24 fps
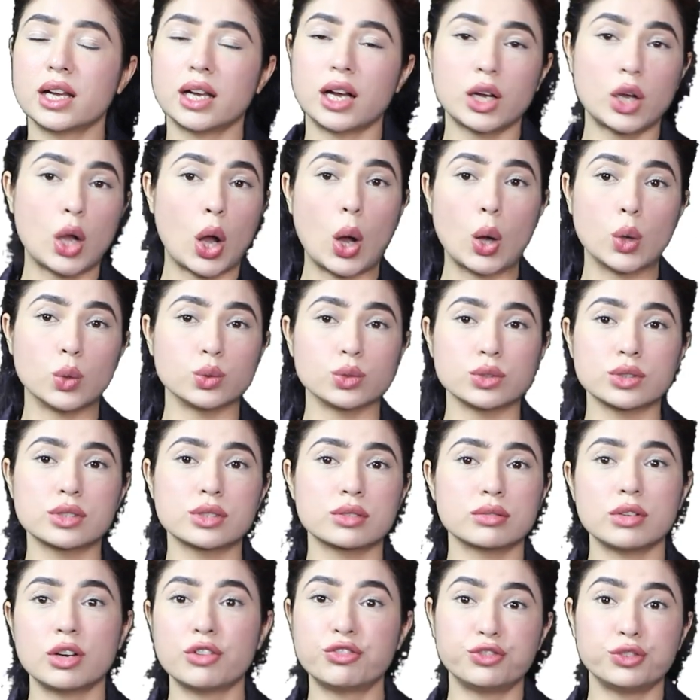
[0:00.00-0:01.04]
a
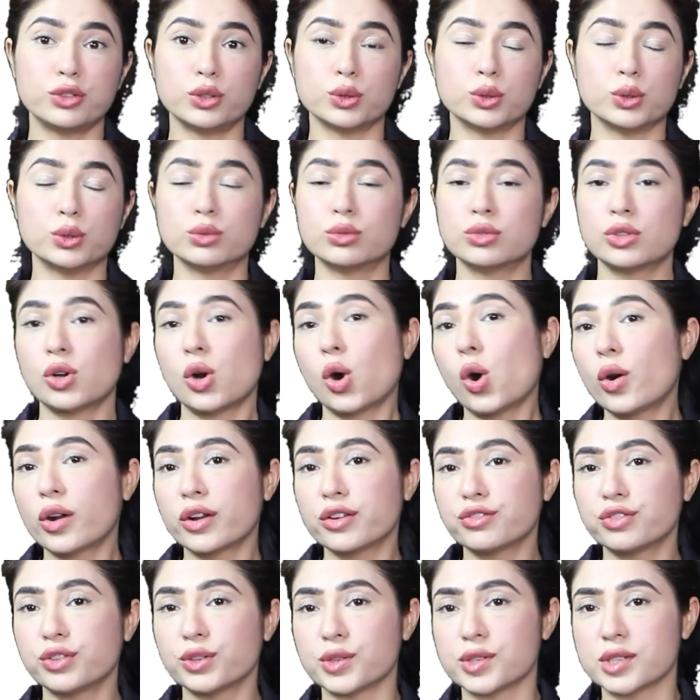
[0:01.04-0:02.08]
cold, a flu, or
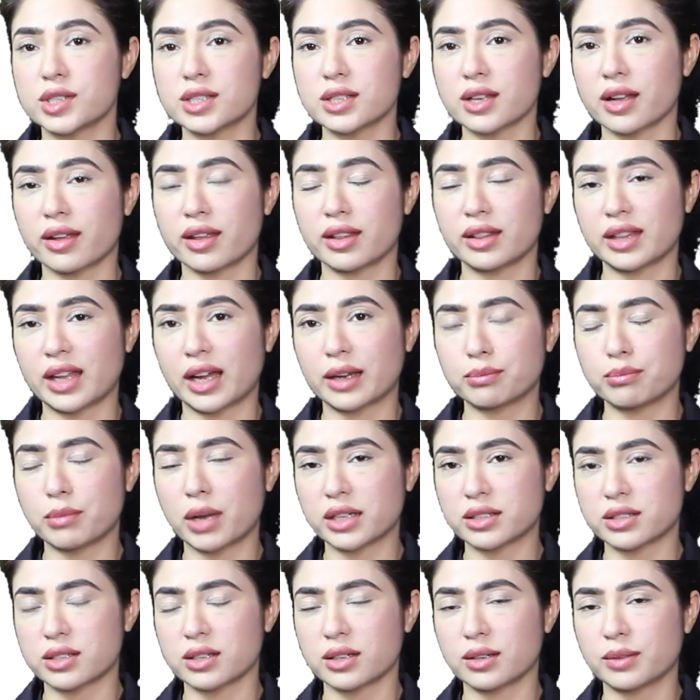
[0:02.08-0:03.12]
influenza in that
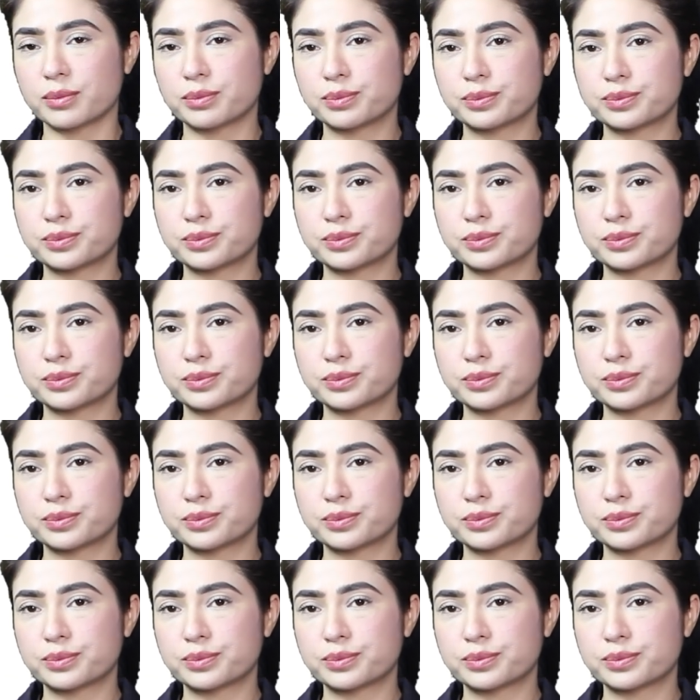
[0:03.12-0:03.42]
matter.